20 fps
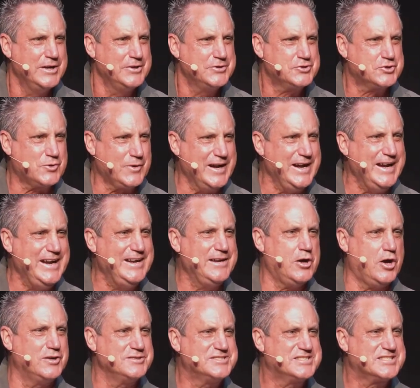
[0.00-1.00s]
train
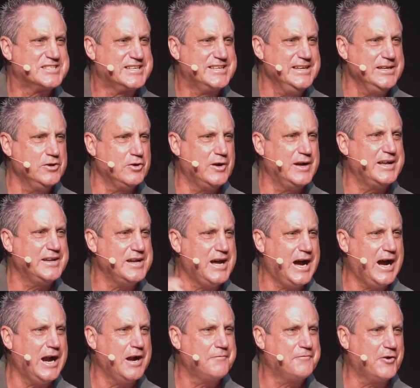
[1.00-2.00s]
on skill and
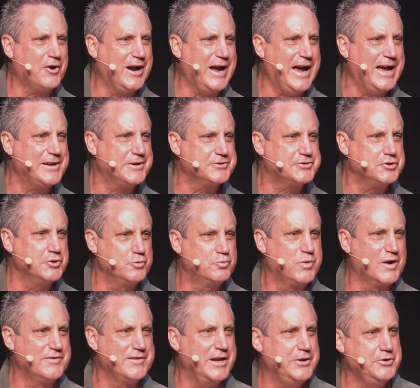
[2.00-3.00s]
hire for attitude,
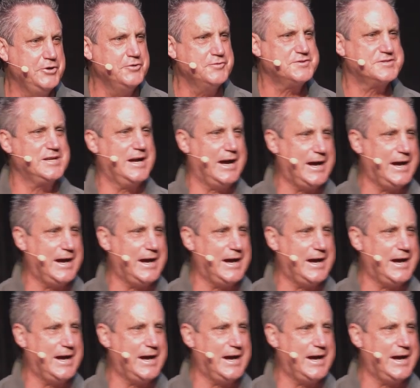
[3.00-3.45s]
where they used to